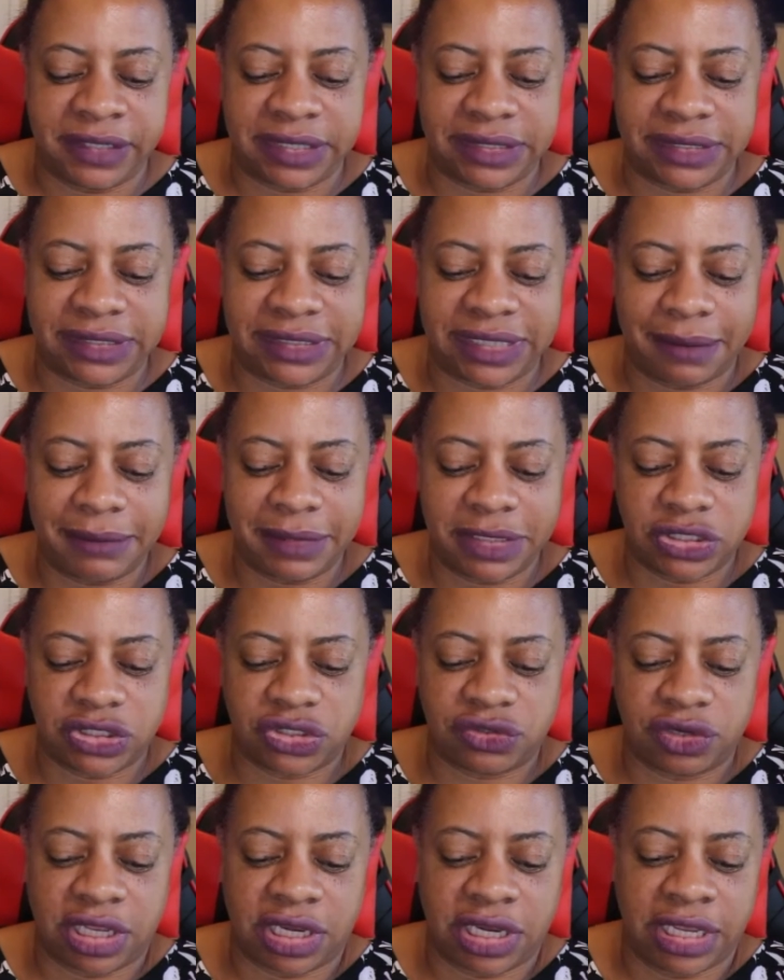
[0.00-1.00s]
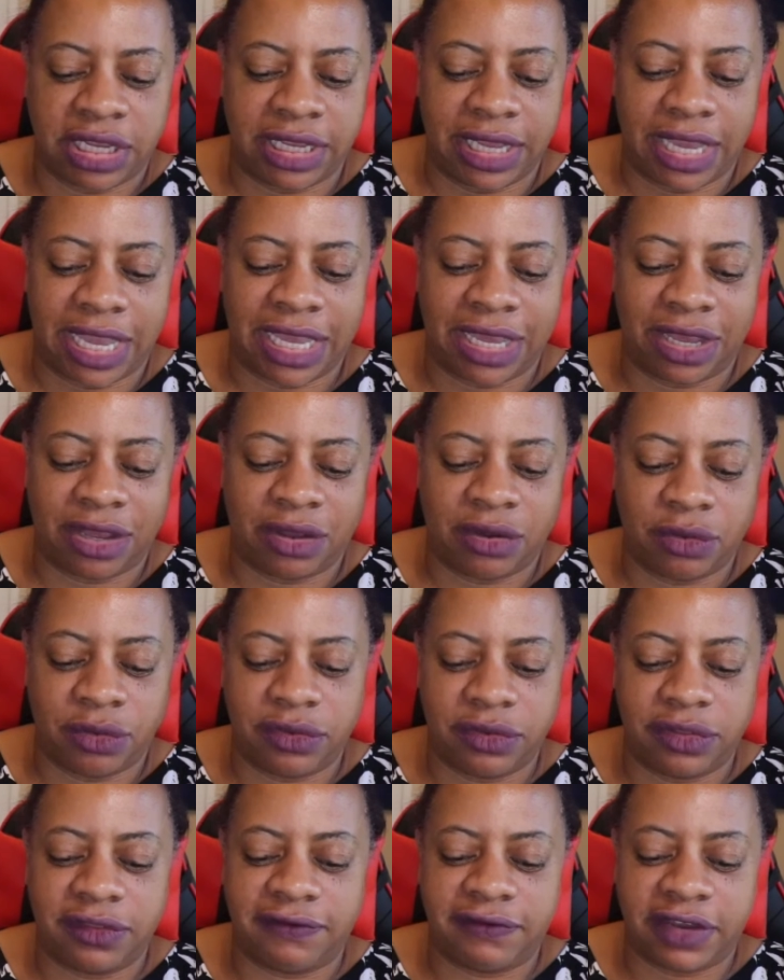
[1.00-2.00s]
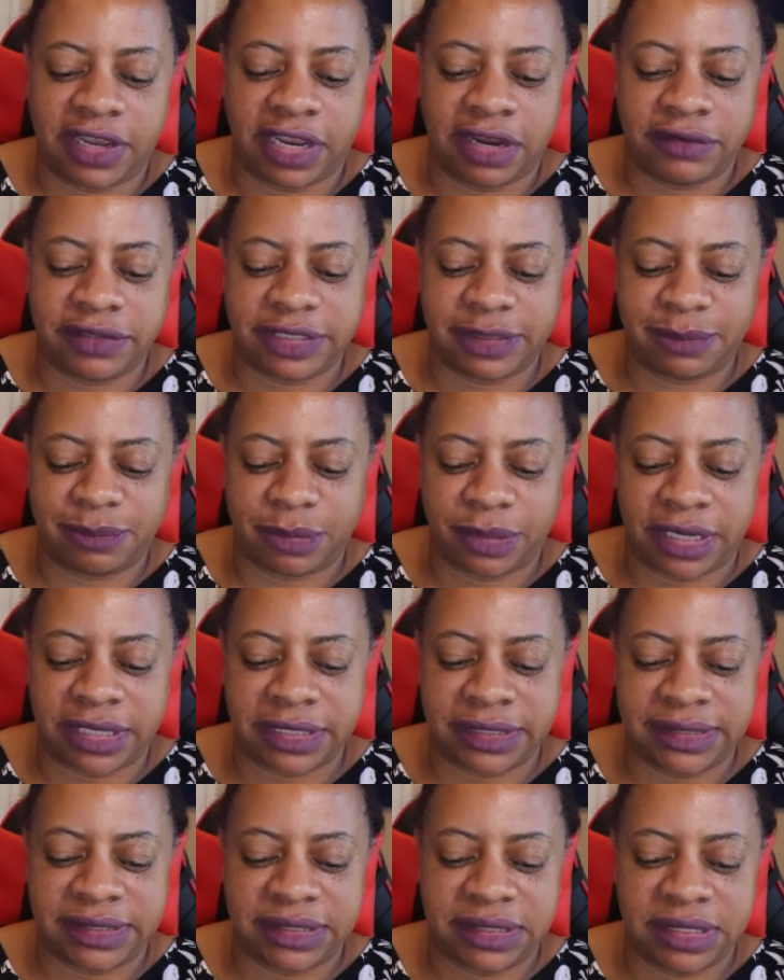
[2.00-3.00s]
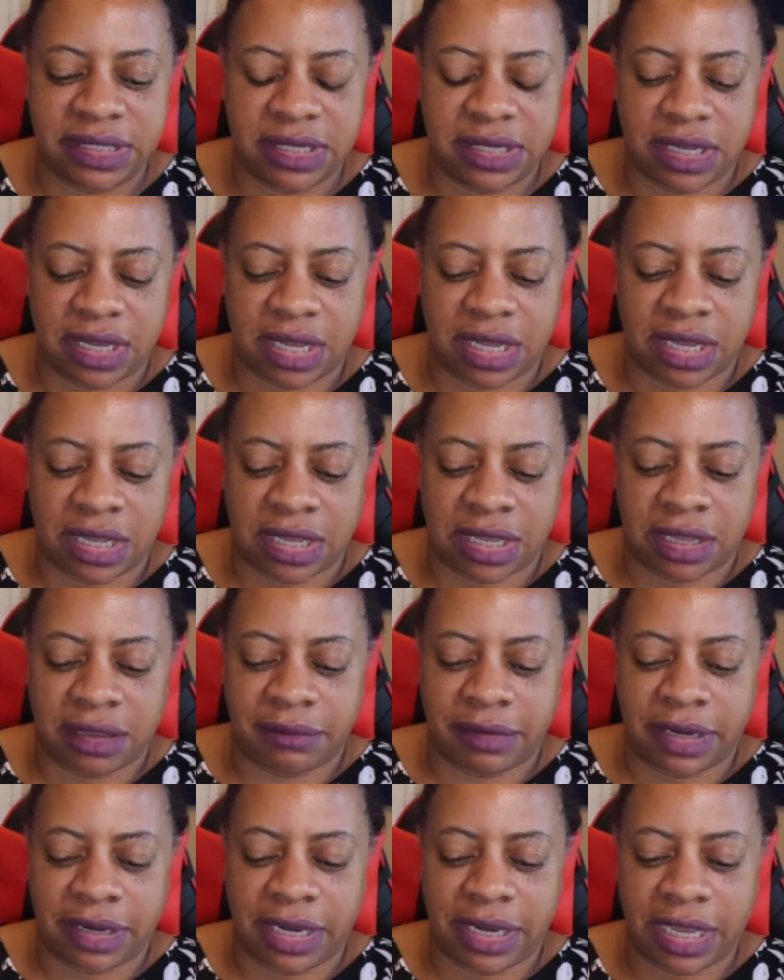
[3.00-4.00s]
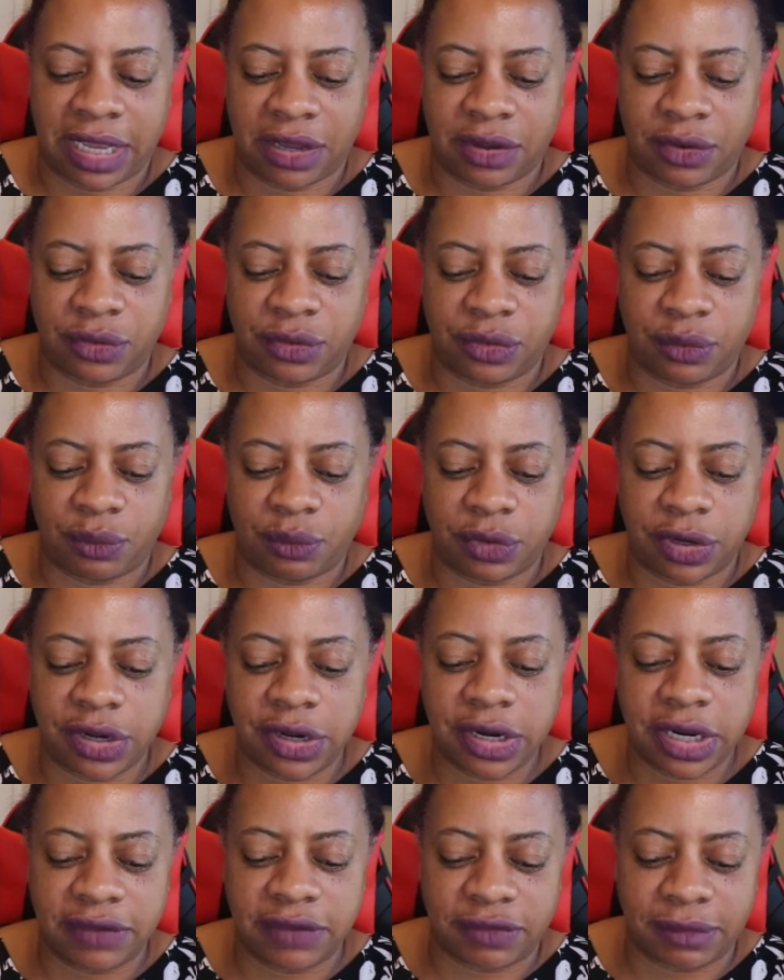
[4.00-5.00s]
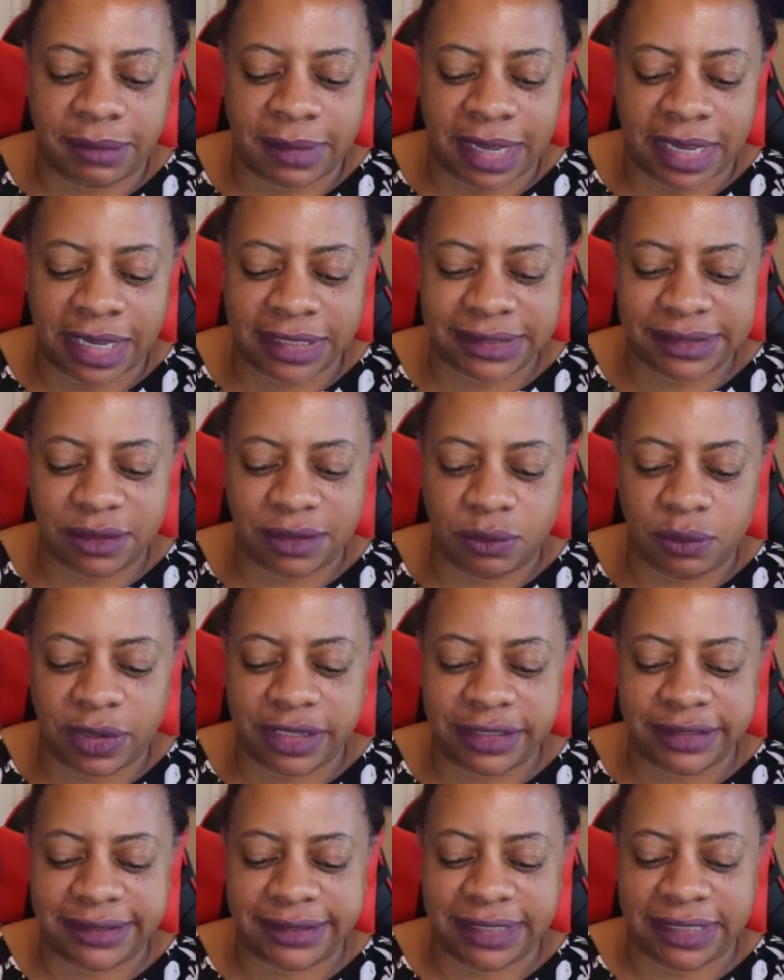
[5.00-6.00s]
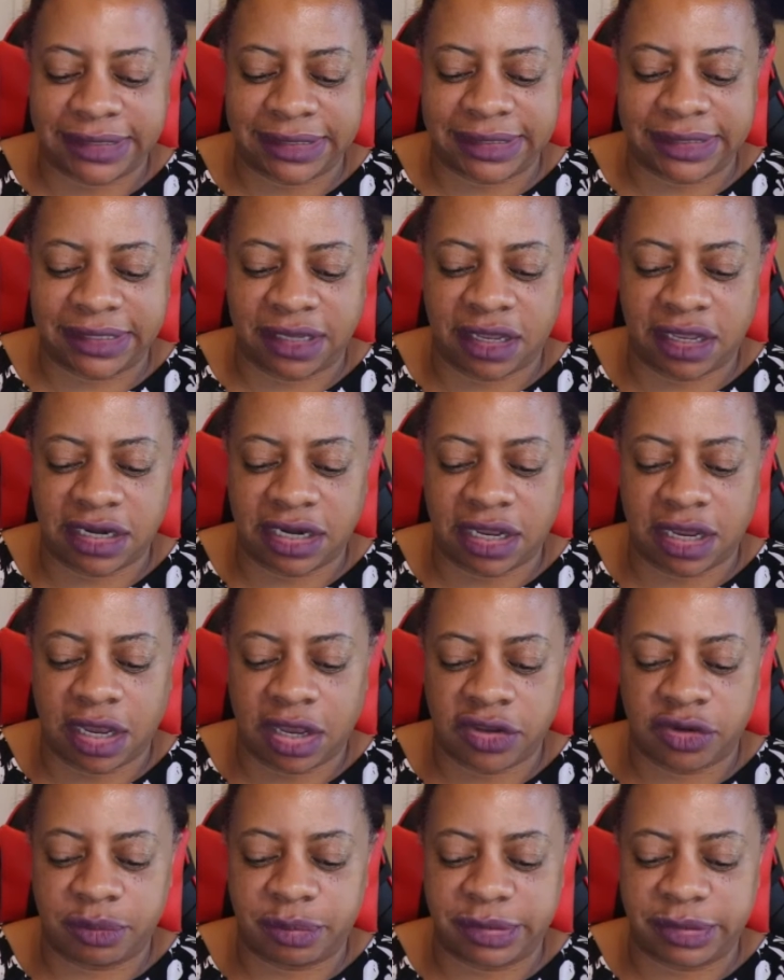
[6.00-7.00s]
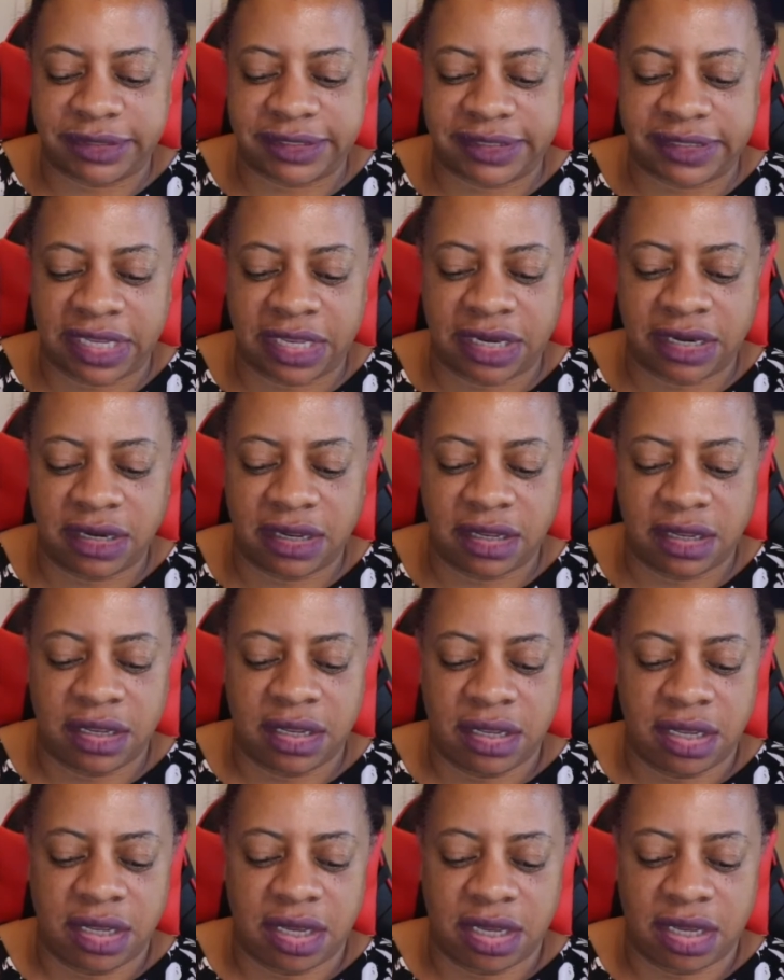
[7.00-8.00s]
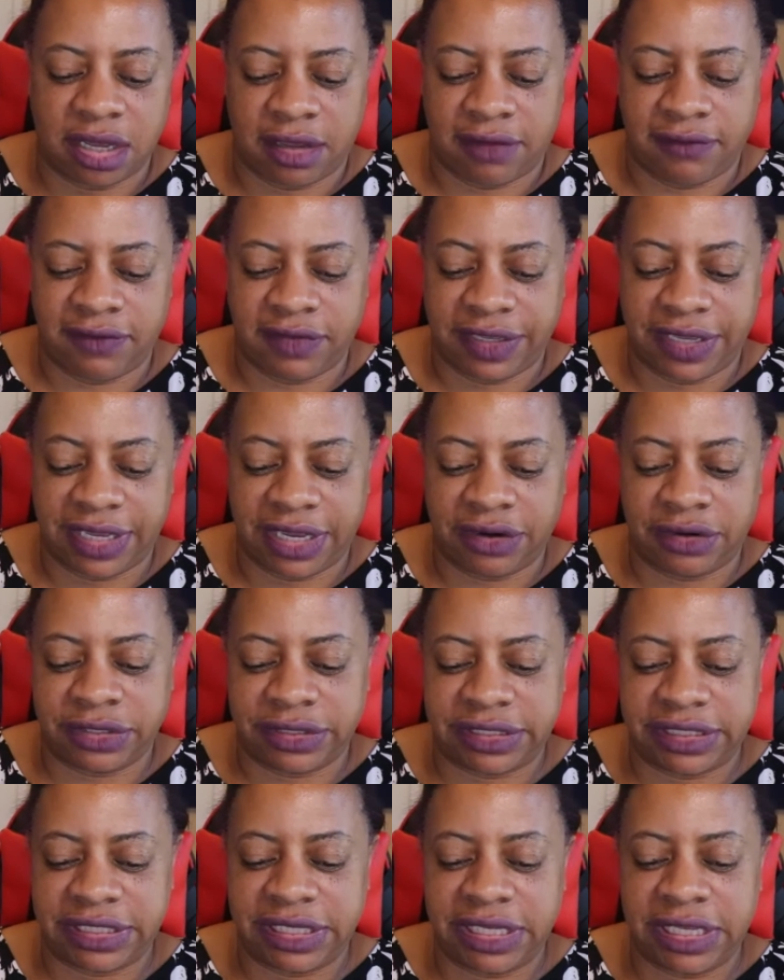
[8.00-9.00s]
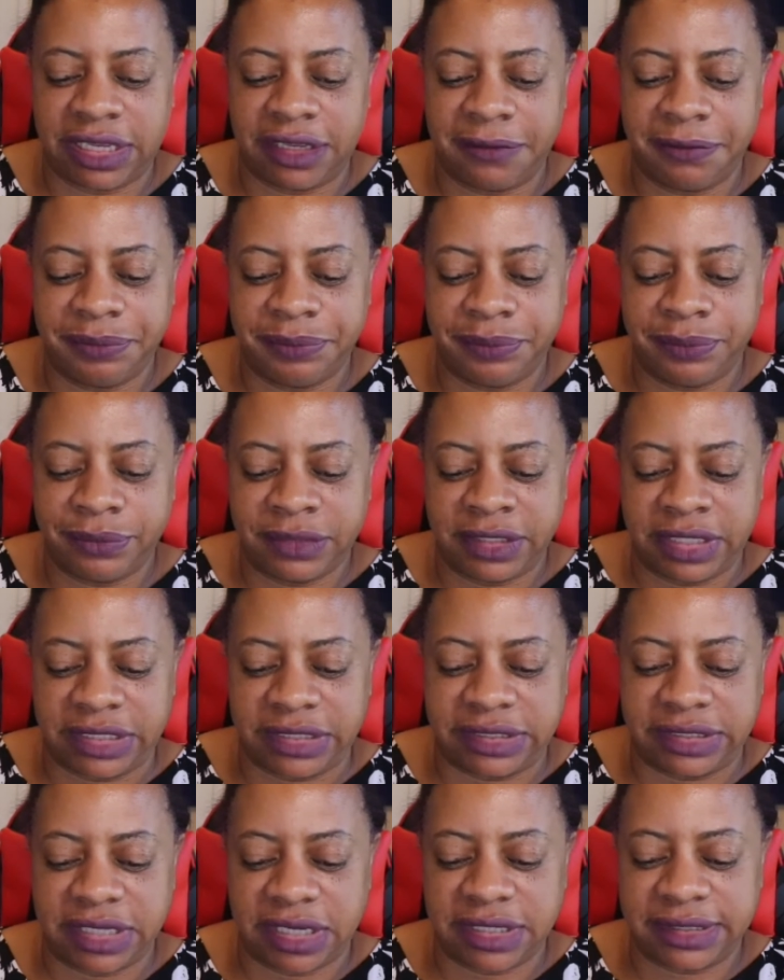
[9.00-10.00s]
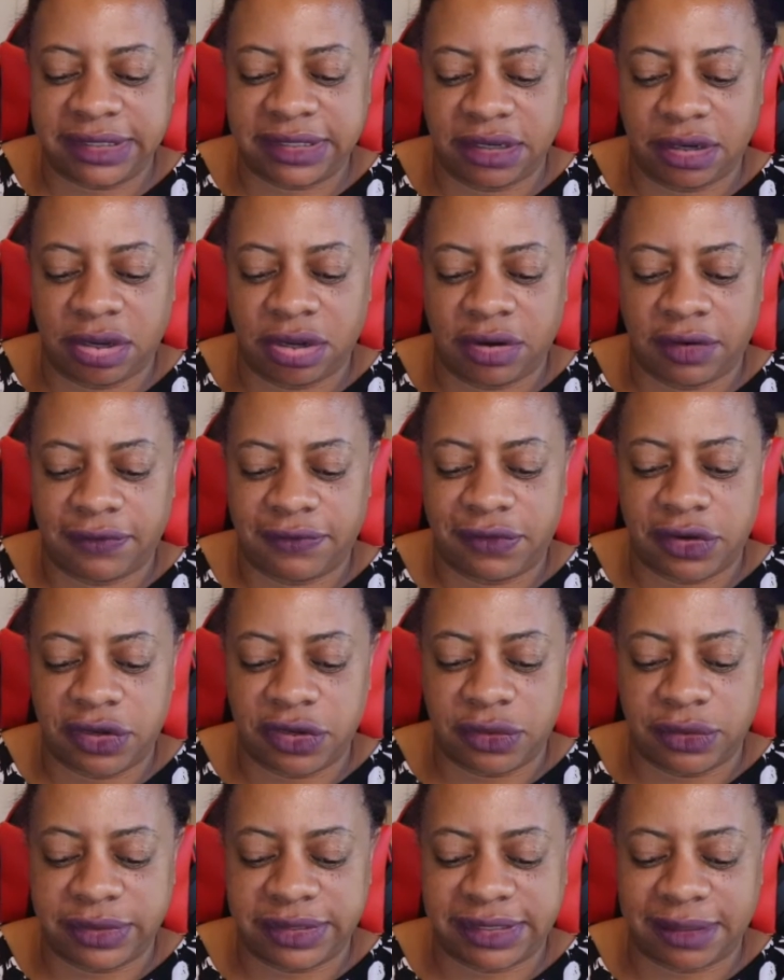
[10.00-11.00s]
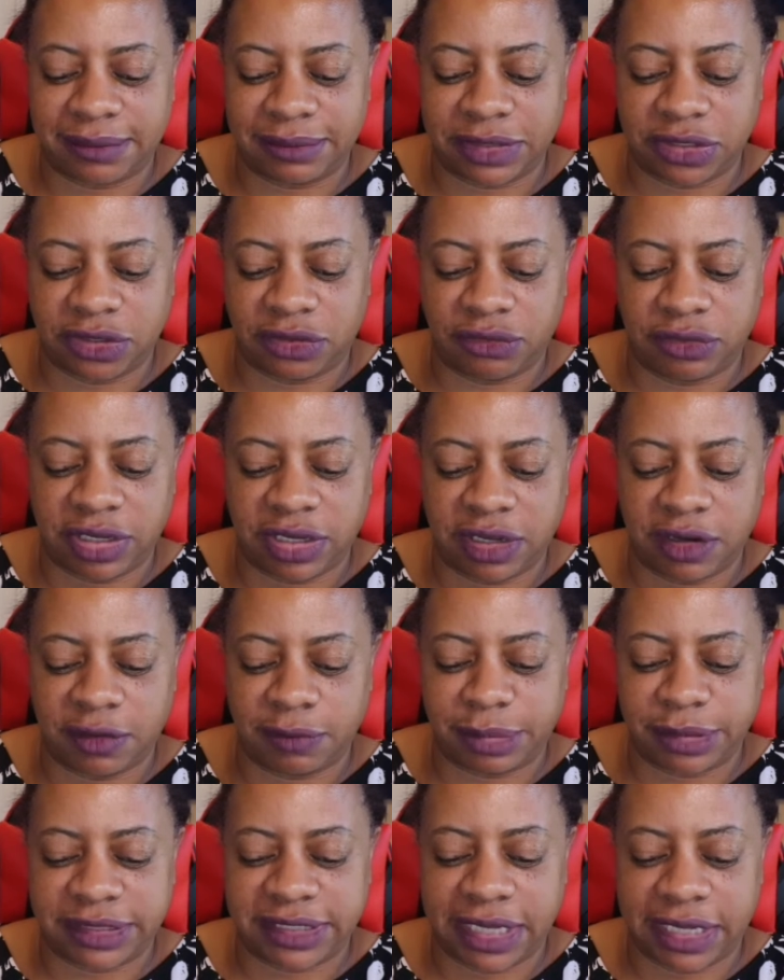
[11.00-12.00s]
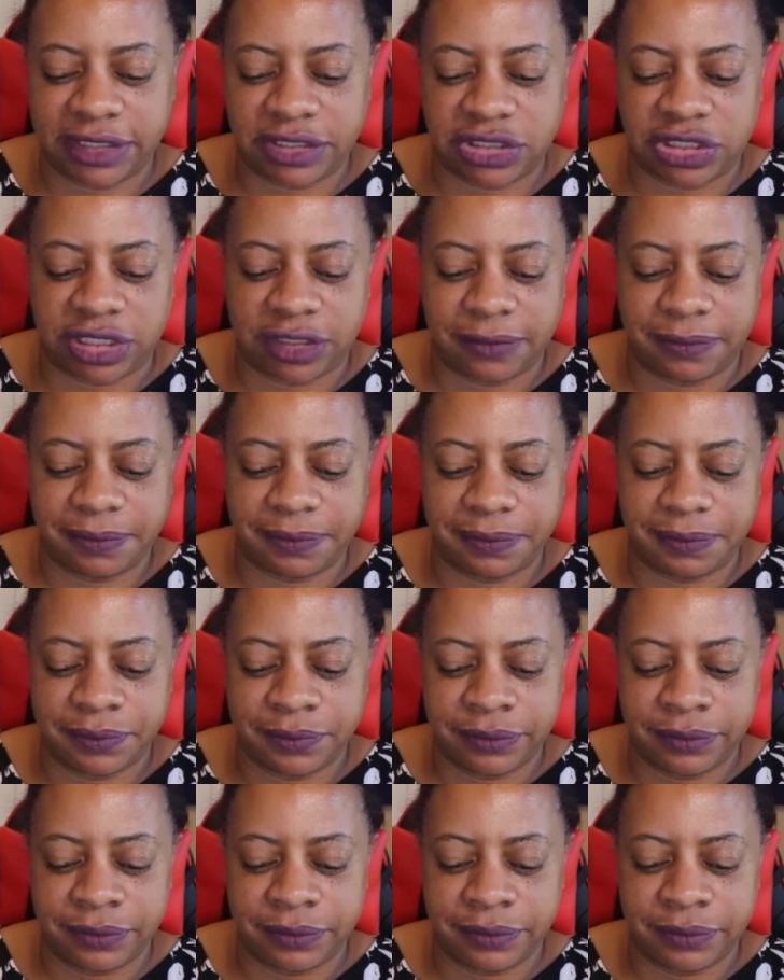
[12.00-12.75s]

demonstrating how the virus spreads and how the wearing of a mask, whilst it's not 100% of a guarantee, does offer you some degree of protection.